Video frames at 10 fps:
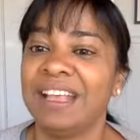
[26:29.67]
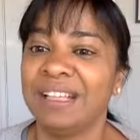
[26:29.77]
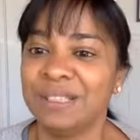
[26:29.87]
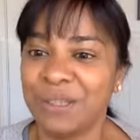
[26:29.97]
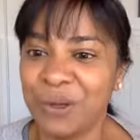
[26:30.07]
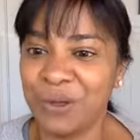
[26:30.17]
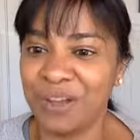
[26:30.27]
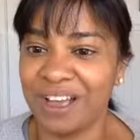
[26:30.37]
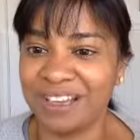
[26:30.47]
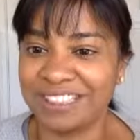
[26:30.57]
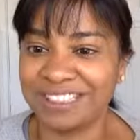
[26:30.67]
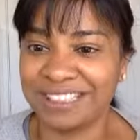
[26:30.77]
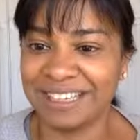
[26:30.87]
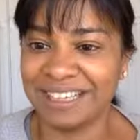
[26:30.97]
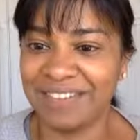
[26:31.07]
So I
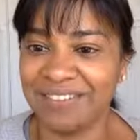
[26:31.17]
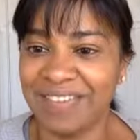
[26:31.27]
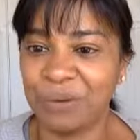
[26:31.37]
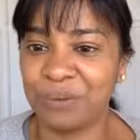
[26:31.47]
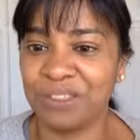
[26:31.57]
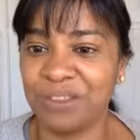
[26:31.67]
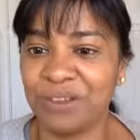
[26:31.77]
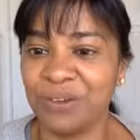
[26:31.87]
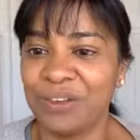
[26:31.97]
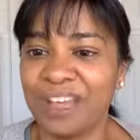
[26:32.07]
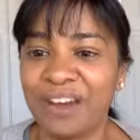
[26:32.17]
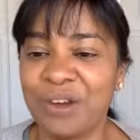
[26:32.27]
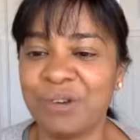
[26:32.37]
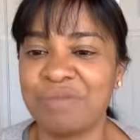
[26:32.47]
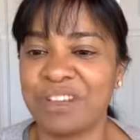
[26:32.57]
shall leave that with you. And
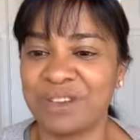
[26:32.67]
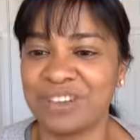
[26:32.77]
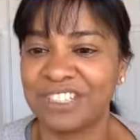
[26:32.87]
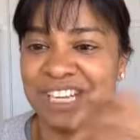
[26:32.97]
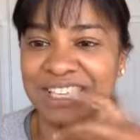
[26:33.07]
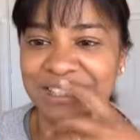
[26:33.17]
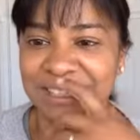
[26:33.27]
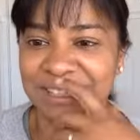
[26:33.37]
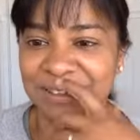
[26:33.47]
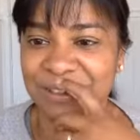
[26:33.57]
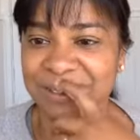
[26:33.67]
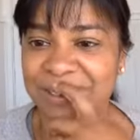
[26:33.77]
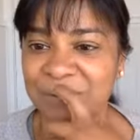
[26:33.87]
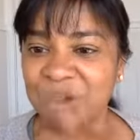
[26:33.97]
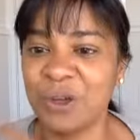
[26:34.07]
oh my gosh, I can see there are
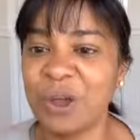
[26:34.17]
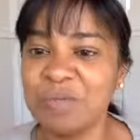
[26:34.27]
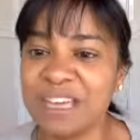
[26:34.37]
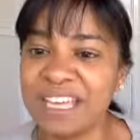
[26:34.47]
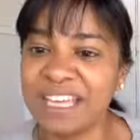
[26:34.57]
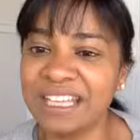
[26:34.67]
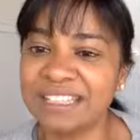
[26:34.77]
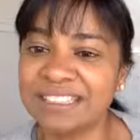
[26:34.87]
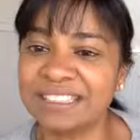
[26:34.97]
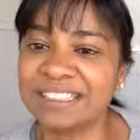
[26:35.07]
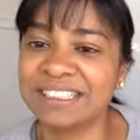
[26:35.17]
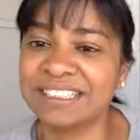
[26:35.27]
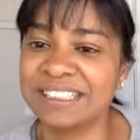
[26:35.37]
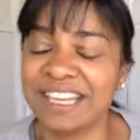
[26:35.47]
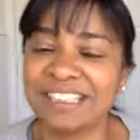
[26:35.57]
some comments.
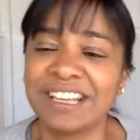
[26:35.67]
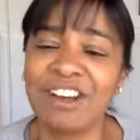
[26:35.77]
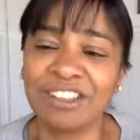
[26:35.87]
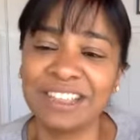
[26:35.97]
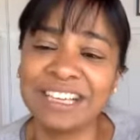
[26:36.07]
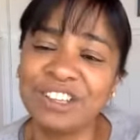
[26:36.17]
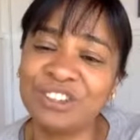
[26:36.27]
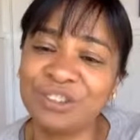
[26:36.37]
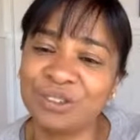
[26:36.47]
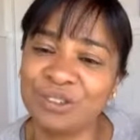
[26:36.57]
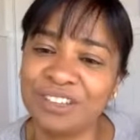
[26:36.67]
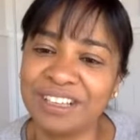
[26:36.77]
Natasha, oh, thank you.